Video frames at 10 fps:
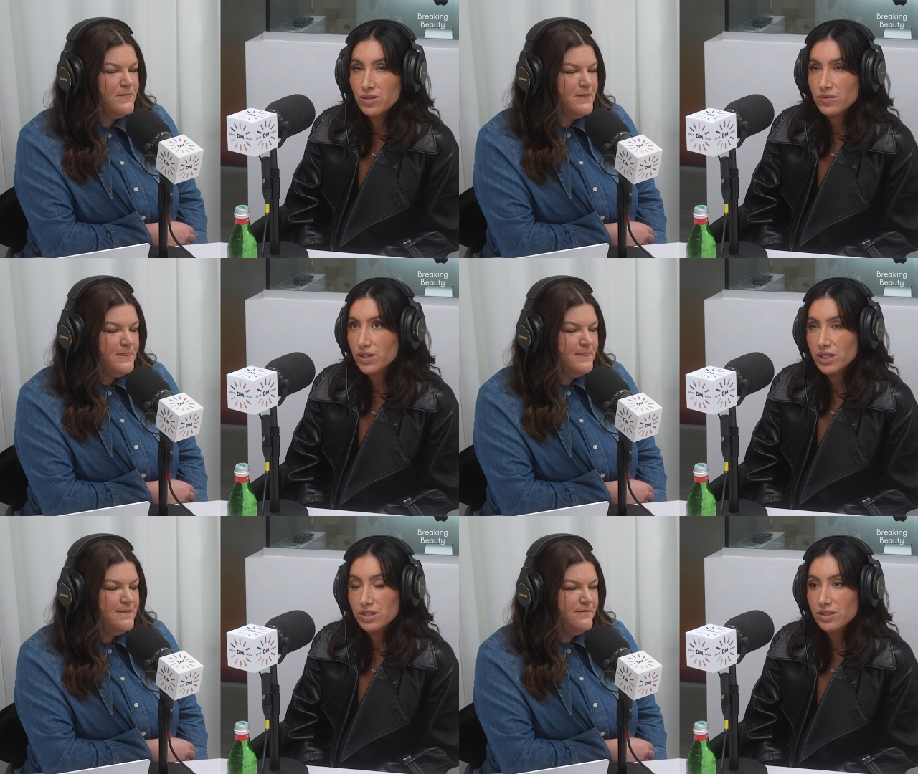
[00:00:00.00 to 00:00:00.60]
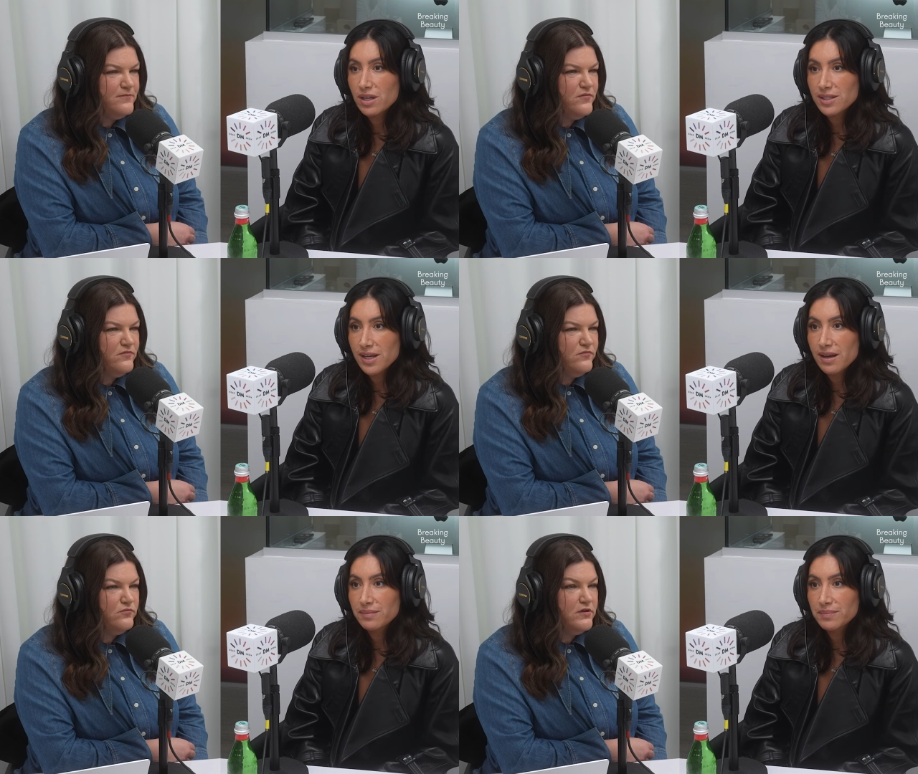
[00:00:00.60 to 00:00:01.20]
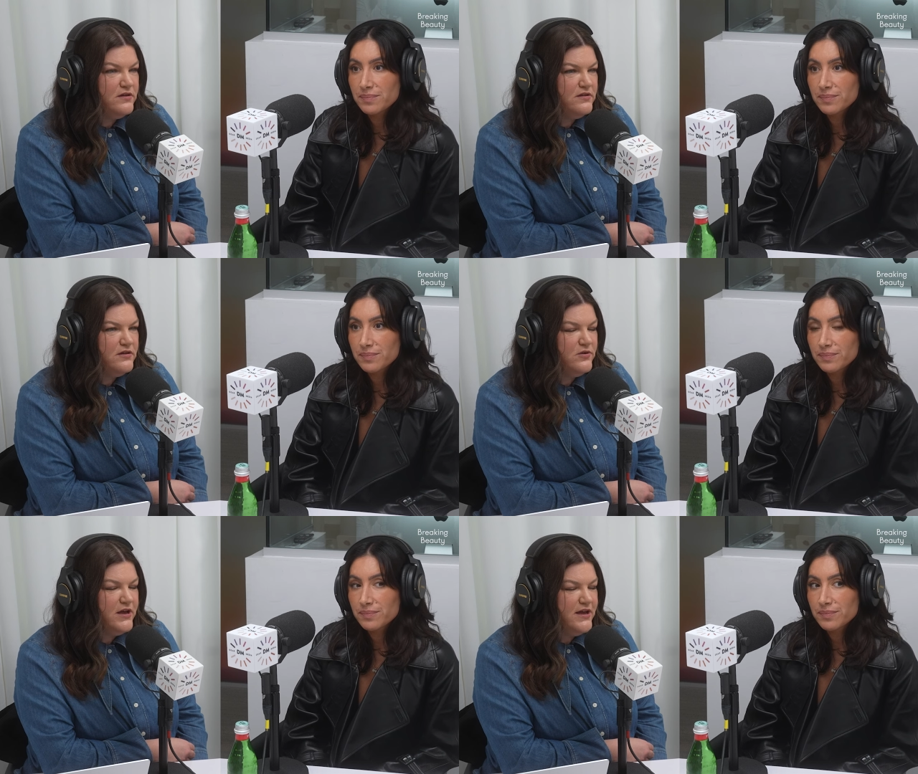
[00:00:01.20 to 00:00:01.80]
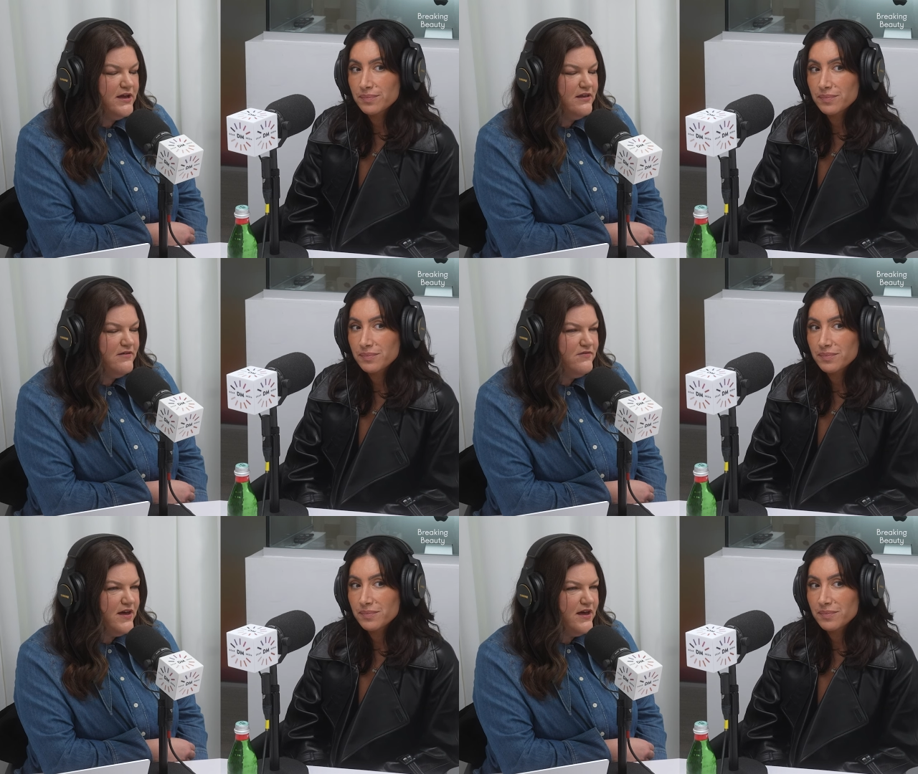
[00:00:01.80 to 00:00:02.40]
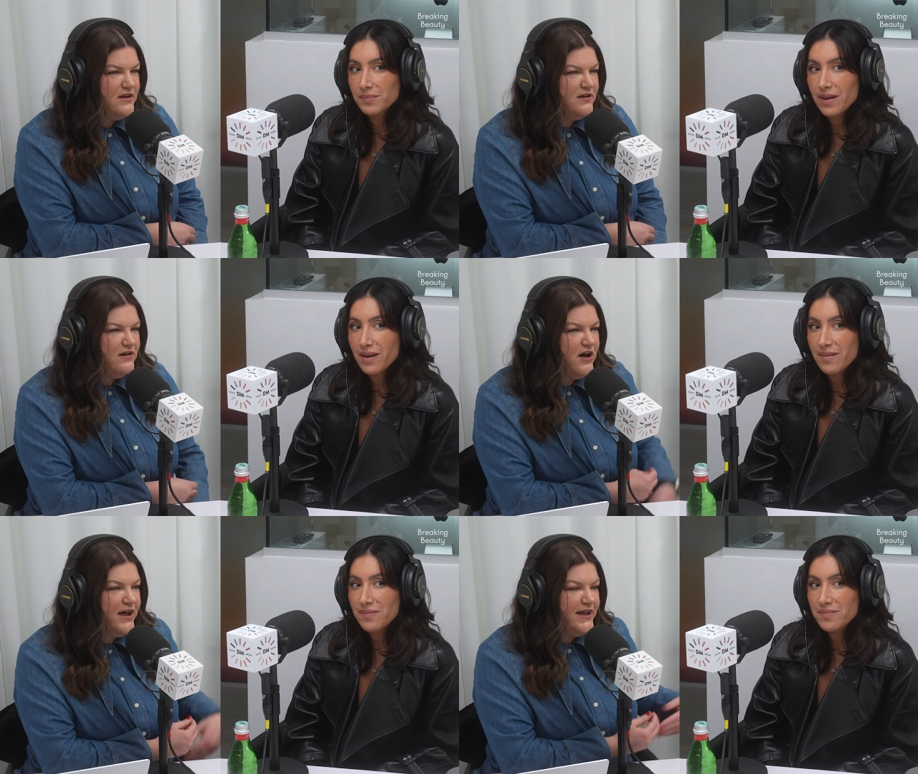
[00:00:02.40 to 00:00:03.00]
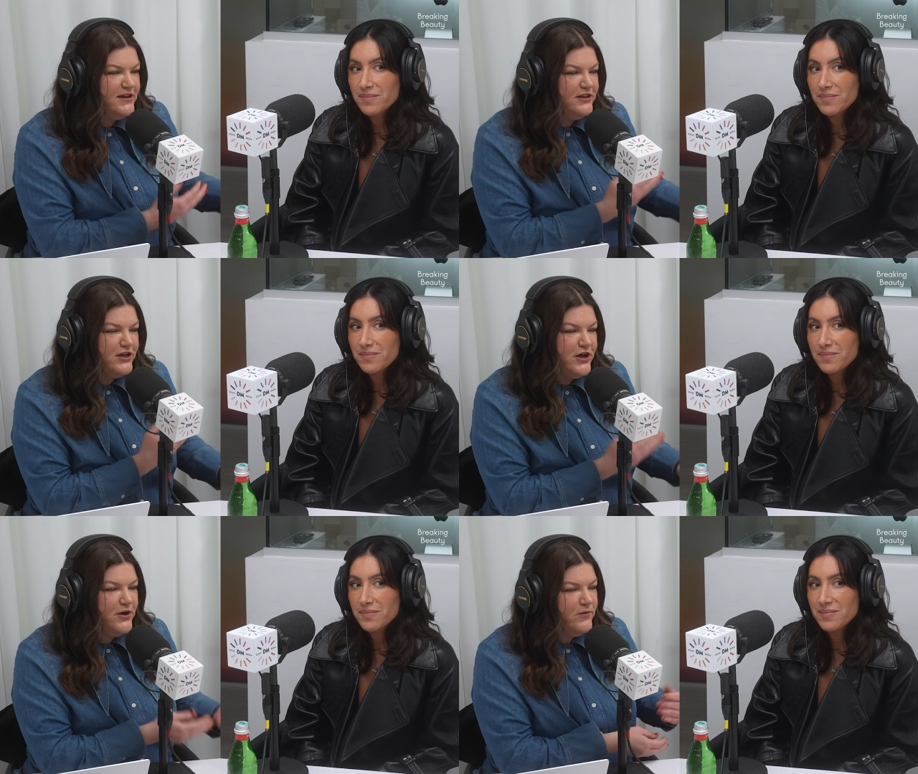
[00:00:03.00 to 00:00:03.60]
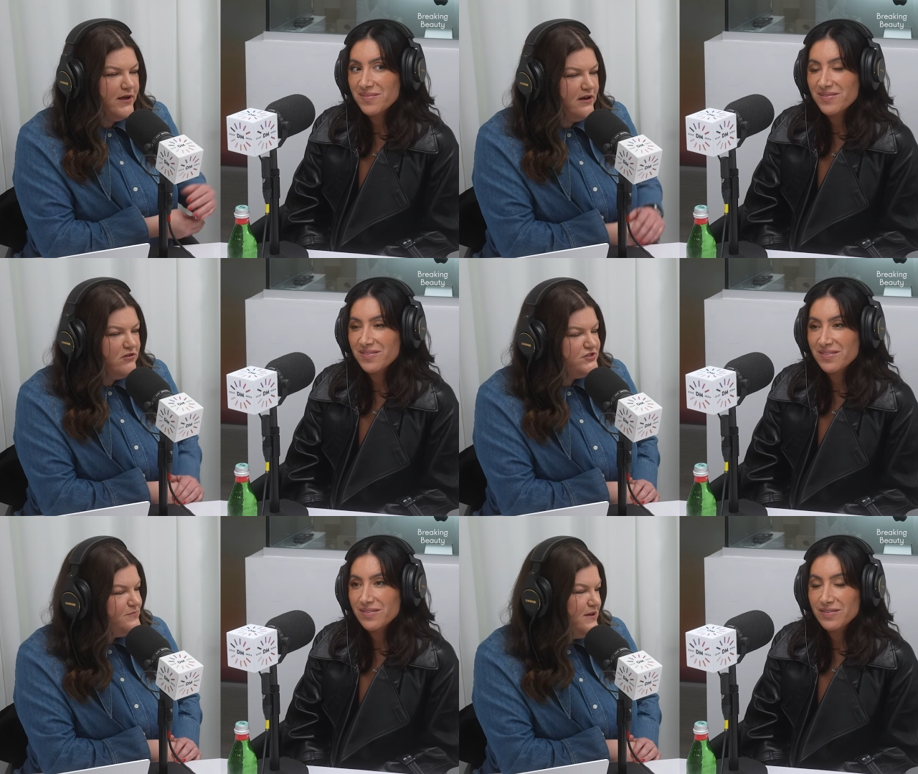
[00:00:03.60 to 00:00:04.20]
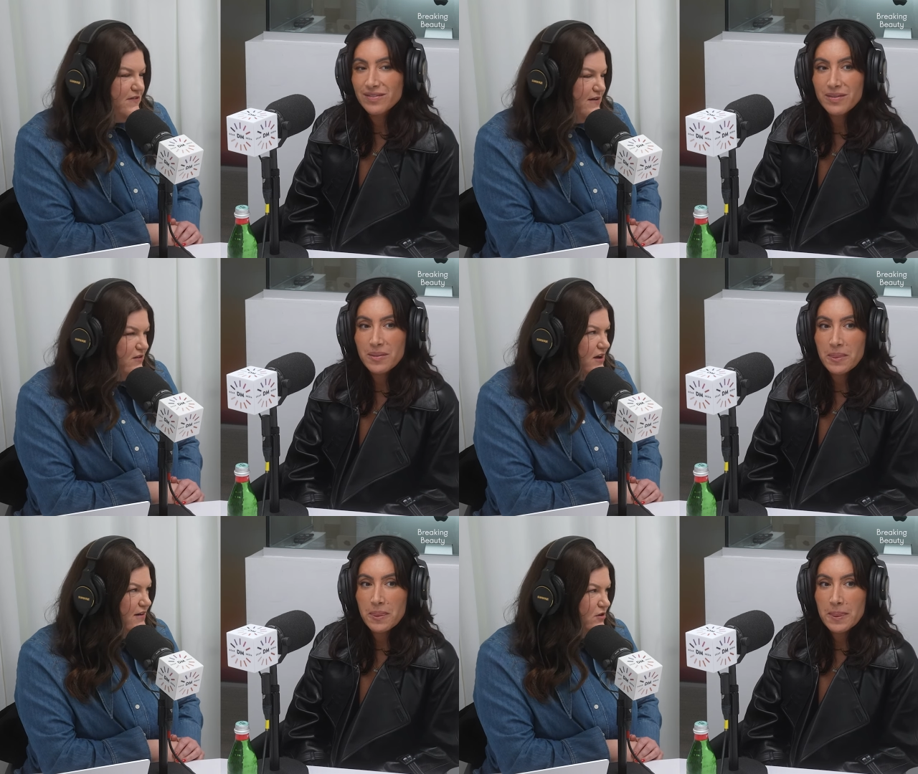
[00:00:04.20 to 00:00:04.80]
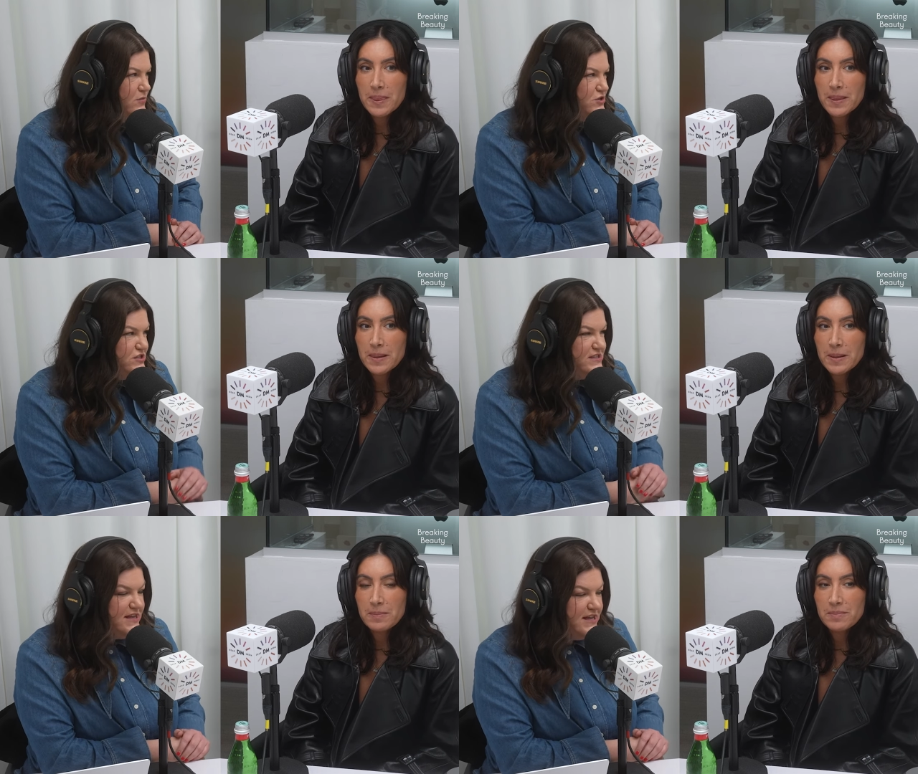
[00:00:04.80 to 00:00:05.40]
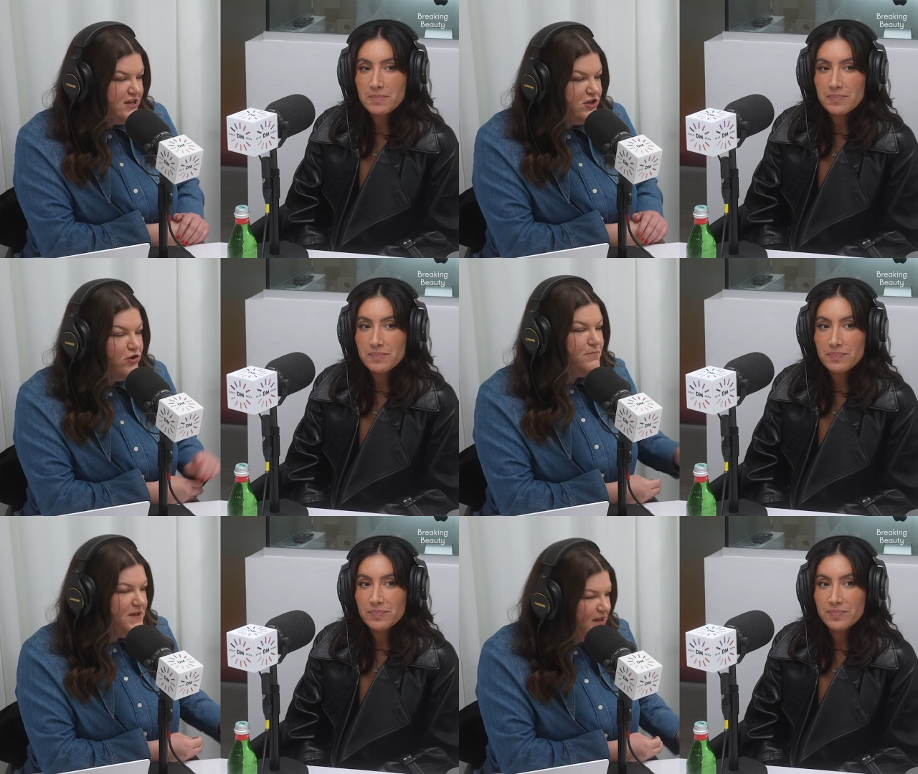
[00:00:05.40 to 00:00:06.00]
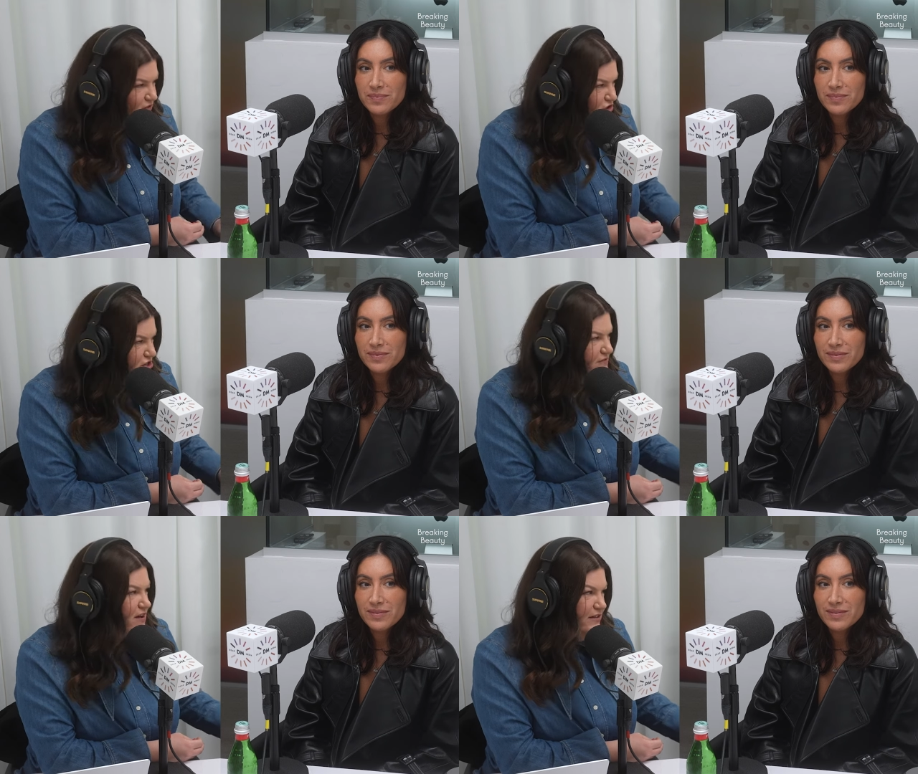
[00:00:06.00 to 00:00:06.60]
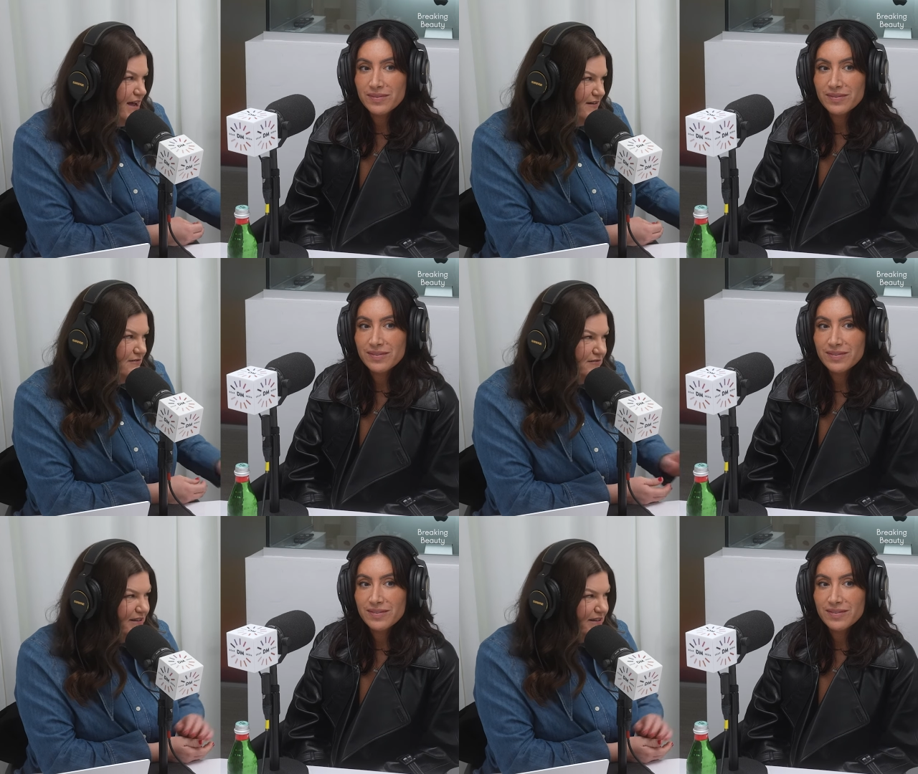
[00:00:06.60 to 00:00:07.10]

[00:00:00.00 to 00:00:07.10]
Speaker 1: used for years on set. Yeah.
Speaker 2: Okay, I love that. A high okay. and a low, and also my favorite ever, which is the European version of Elnett